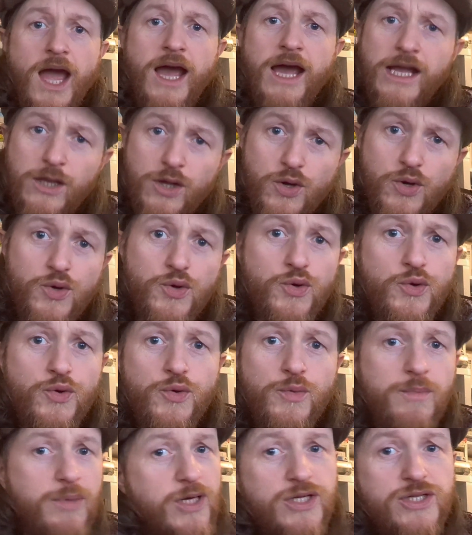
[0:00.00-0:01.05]

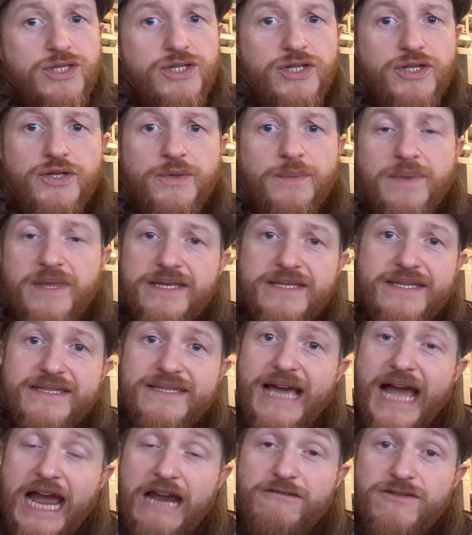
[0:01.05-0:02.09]
Hello, BookTube. This
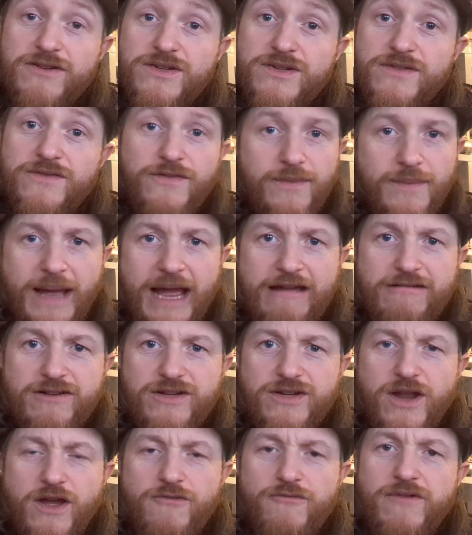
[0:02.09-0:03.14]
is Aaron from
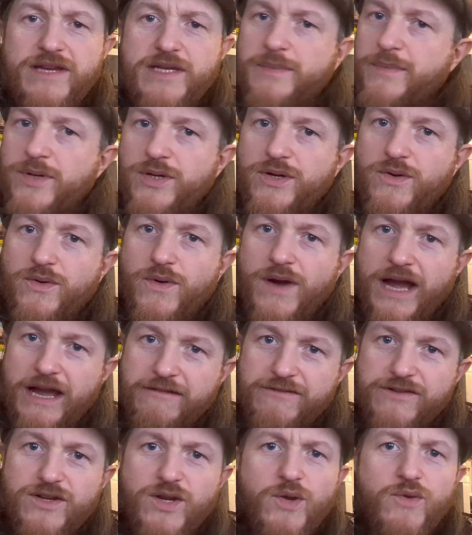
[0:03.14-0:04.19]
Aaron Read a Book or
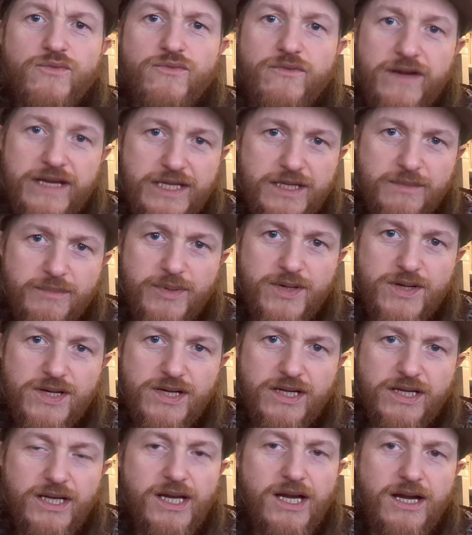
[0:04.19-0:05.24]
Aaron Read a
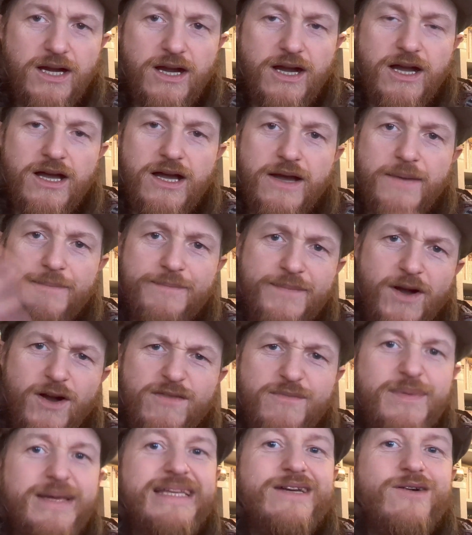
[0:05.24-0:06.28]
Book.
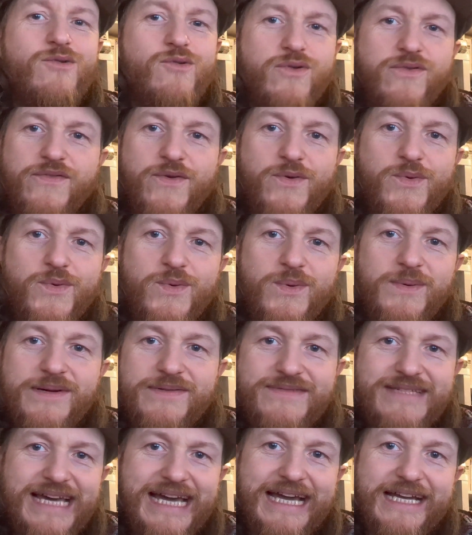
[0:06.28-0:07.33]
I've been awful
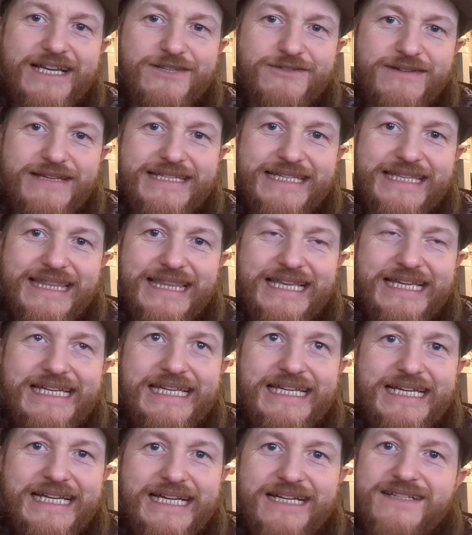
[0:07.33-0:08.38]
with tags
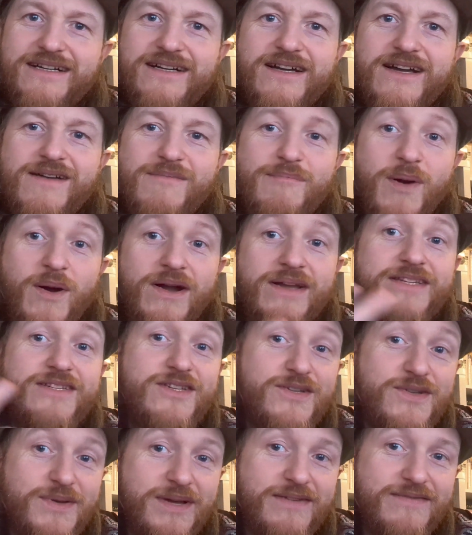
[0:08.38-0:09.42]
recently, but I
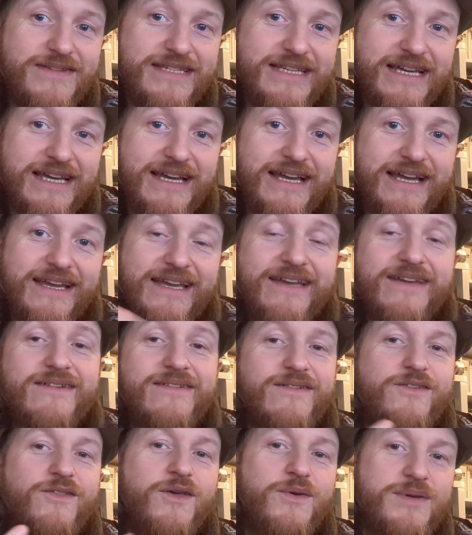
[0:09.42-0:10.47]
do have a tag,
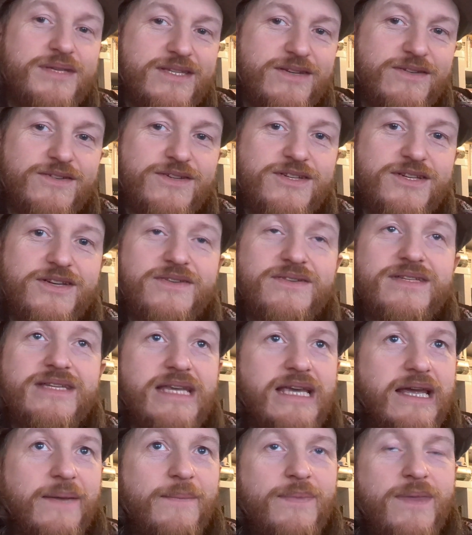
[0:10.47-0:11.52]
although it's not
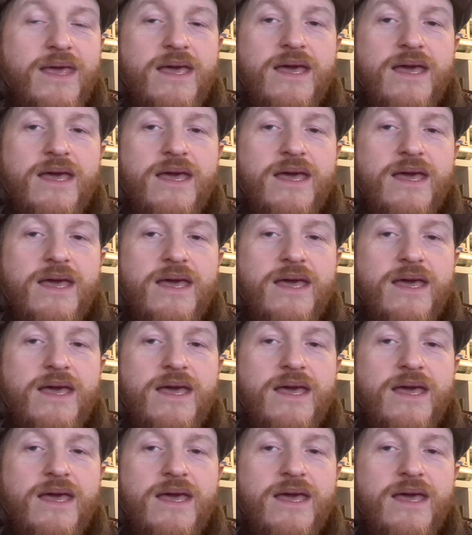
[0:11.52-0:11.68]
Tuesday.